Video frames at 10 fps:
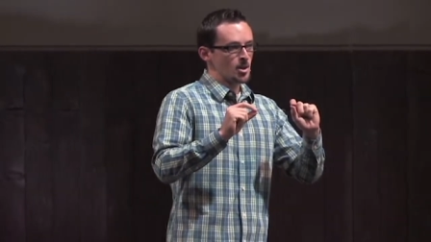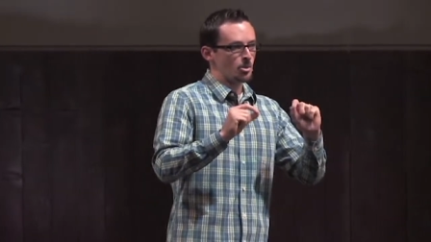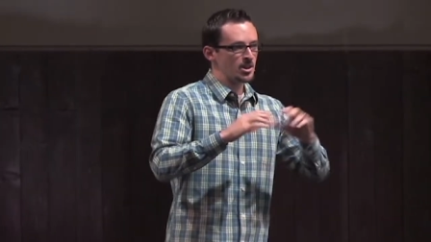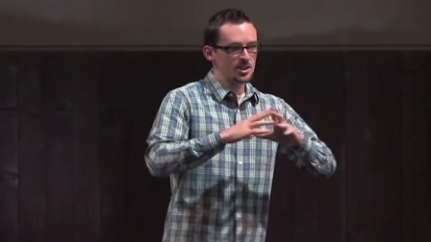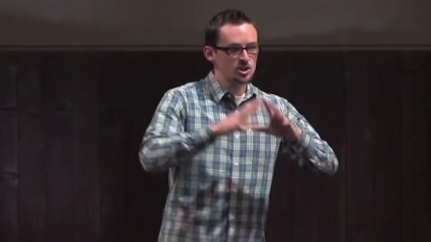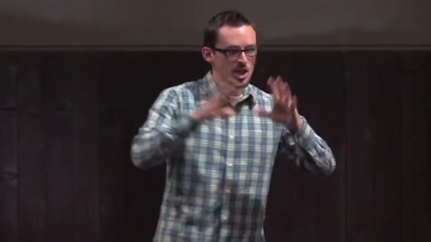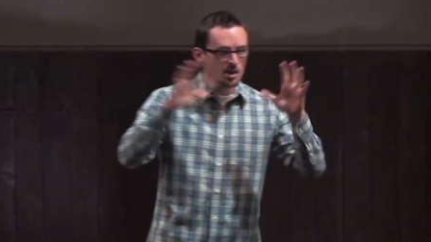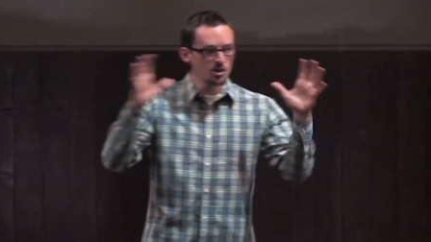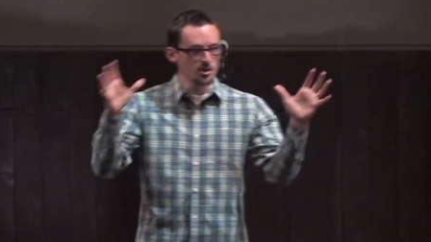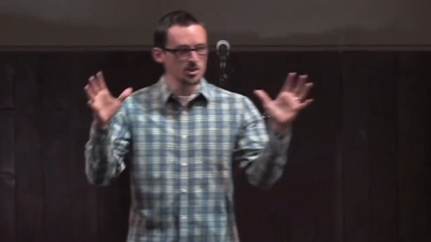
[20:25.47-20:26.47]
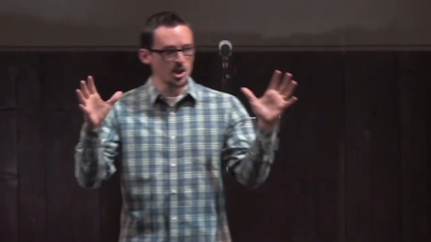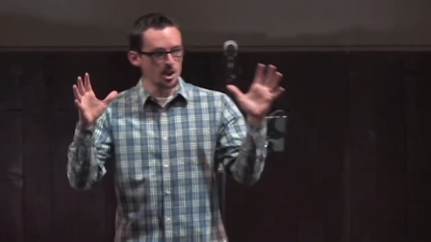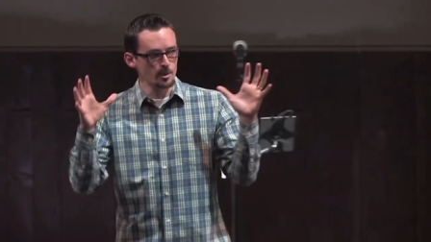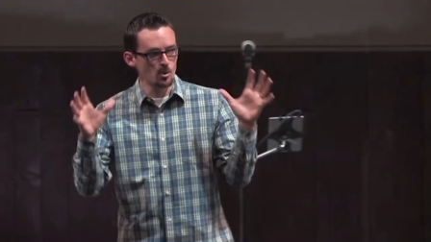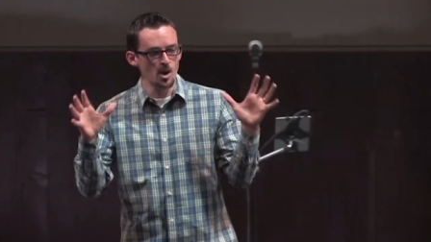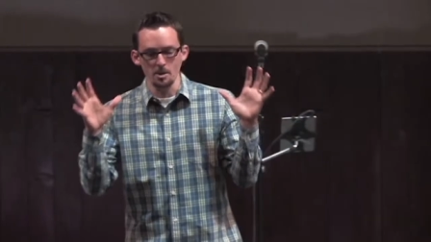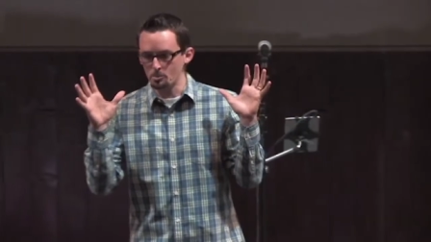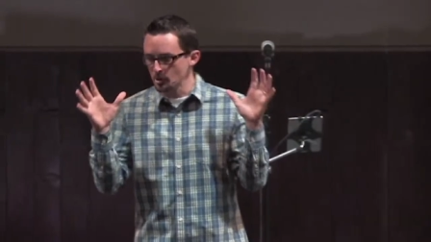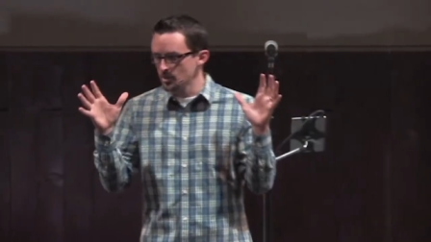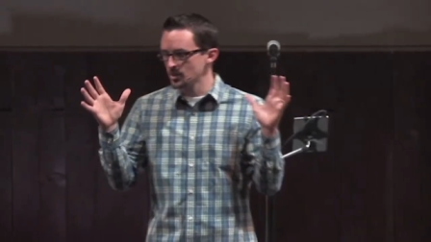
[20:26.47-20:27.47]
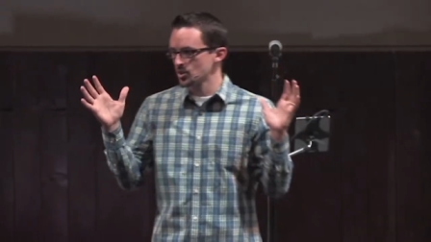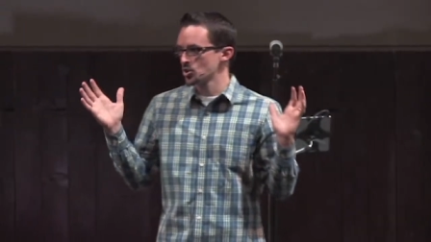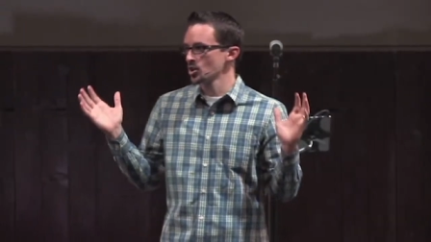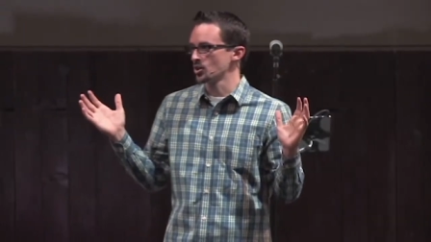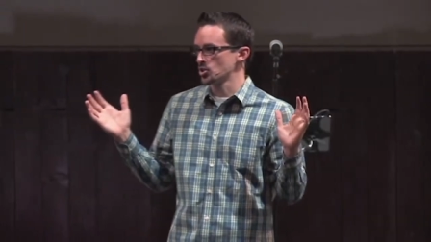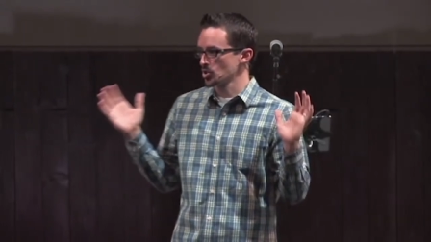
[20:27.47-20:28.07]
But in the general, he's talking about what? Building the church.